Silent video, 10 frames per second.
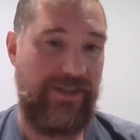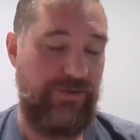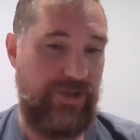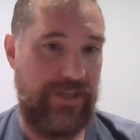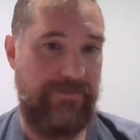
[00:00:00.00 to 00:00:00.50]
So
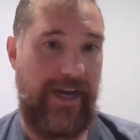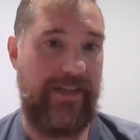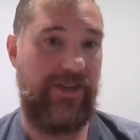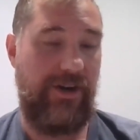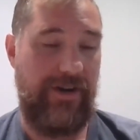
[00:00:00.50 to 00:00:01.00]
just
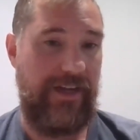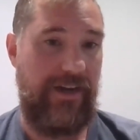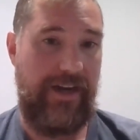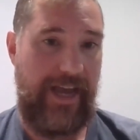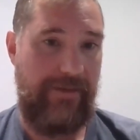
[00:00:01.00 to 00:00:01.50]
by turning
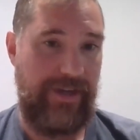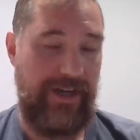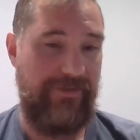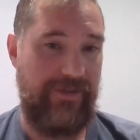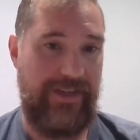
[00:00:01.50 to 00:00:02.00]
on app
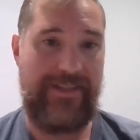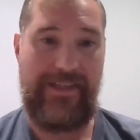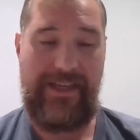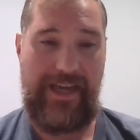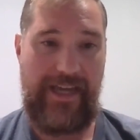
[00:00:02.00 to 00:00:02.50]
governance
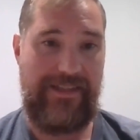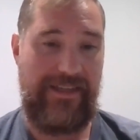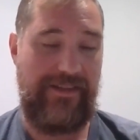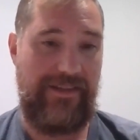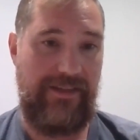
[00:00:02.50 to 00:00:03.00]
and
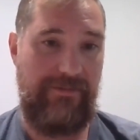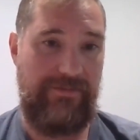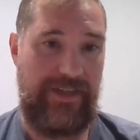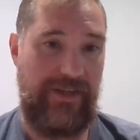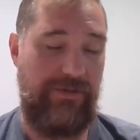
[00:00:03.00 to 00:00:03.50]
connecting the
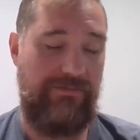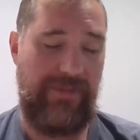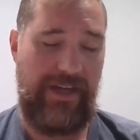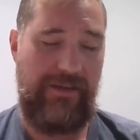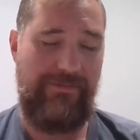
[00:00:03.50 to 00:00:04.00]

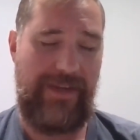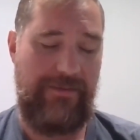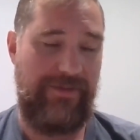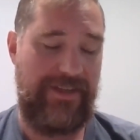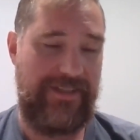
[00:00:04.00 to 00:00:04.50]

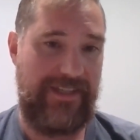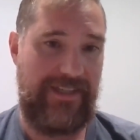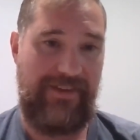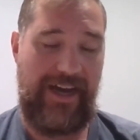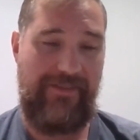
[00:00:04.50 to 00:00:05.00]

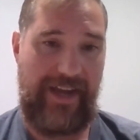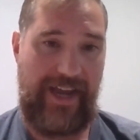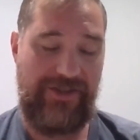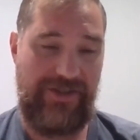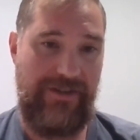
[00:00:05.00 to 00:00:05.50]
M365 and
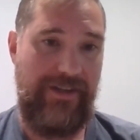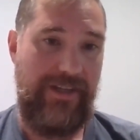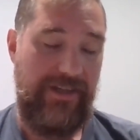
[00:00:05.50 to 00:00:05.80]
Azure,